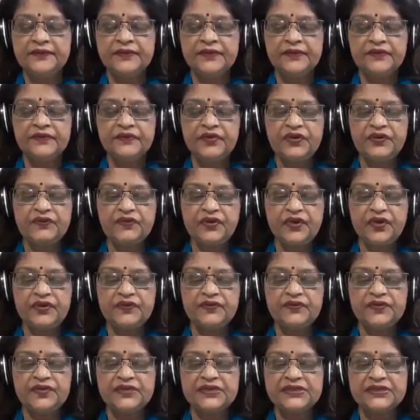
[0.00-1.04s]

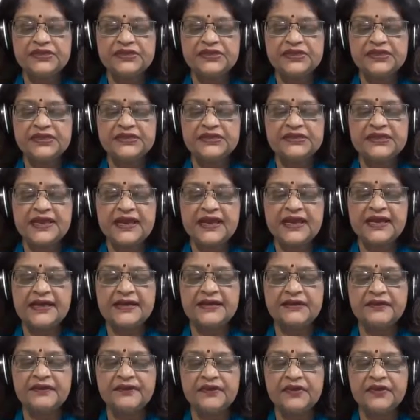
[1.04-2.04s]
revolvers in his hand.